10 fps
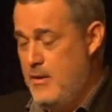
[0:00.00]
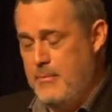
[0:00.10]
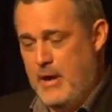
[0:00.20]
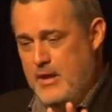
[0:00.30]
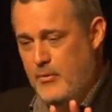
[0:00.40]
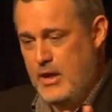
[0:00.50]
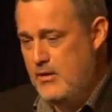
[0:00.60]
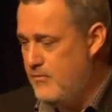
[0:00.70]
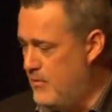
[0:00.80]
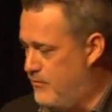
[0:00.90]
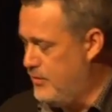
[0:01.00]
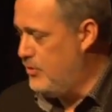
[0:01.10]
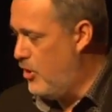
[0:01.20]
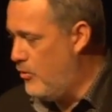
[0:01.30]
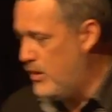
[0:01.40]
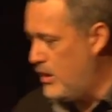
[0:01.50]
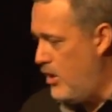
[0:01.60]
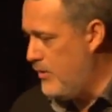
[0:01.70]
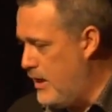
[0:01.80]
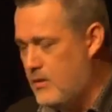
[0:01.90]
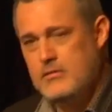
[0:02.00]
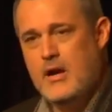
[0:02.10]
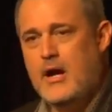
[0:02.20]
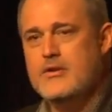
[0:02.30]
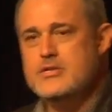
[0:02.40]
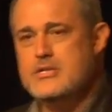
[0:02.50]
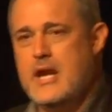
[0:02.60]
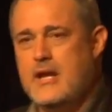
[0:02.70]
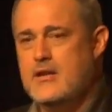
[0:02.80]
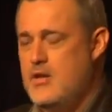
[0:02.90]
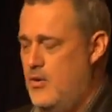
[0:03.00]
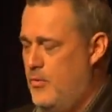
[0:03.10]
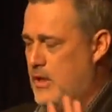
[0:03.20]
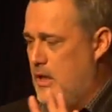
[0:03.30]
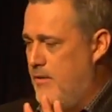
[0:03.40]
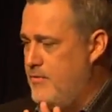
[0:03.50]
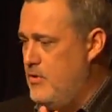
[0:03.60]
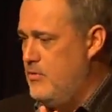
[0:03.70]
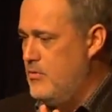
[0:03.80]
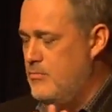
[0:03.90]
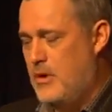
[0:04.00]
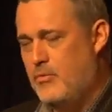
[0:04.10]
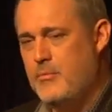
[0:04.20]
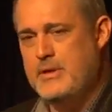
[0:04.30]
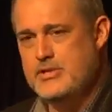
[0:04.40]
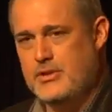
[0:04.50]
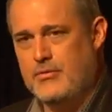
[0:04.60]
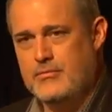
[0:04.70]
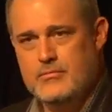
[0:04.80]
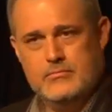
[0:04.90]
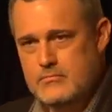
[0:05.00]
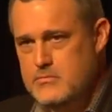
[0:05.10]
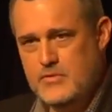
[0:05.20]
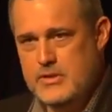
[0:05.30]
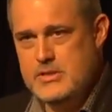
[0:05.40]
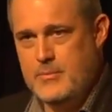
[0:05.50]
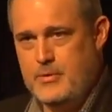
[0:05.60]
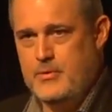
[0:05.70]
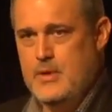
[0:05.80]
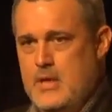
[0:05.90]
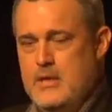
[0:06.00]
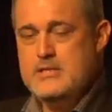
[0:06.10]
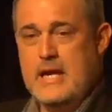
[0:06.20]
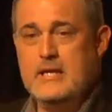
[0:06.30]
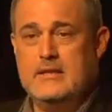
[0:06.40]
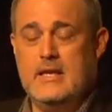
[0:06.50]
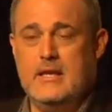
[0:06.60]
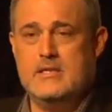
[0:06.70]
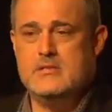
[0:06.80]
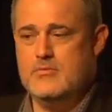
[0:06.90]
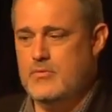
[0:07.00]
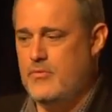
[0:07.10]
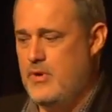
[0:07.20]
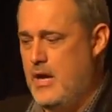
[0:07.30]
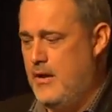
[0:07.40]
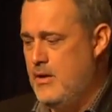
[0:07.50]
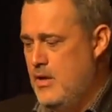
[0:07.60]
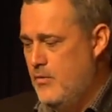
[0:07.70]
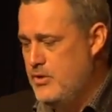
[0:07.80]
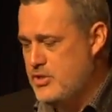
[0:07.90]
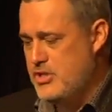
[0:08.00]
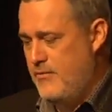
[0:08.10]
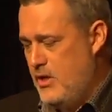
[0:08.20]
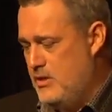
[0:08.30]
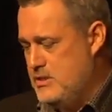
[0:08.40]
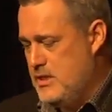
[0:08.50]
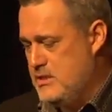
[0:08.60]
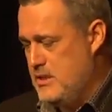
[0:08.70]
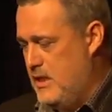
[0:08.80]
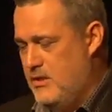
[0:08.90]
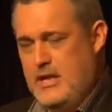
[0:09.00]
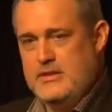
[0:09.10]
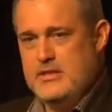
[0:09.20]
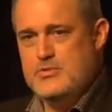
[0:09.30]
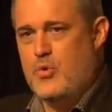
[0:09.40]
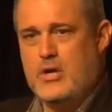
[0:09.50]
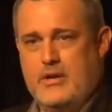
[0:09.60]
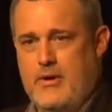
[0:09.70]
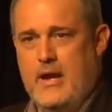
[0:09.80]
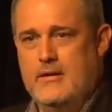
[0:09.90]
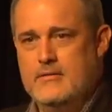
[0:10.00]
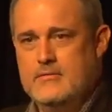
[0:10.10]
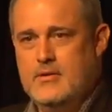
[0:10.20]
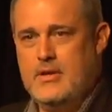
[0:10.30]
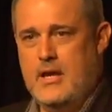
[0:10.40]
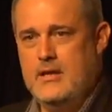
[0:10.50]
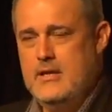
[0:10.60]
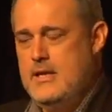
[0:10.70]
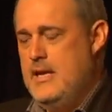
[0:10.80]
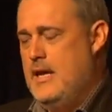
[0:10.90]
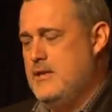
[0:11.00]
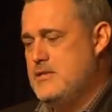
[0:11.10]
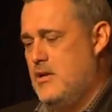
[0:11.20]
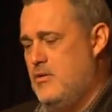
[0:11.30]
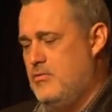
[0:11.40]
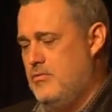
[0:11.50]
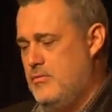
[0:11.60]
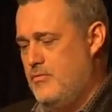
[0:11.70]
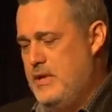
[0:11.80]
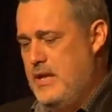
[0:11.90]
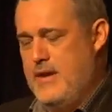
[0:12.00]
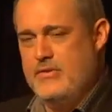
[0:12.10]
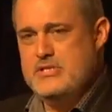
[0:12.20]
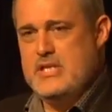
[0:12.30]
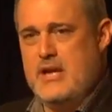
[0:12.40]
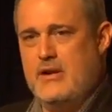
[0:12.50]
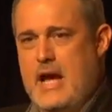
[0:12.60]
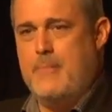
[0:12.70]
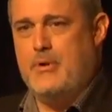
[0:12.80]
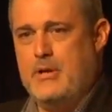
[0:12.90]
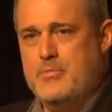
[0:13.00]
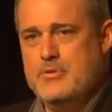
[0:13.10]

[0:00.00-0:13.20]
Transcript: And by the way, if you don't want to go there, understand, we love you, but we'll miss you. Very simple. Second thing is, when you're shoving all these things together, nothing's working right, okay? And so we didn't have a standard operating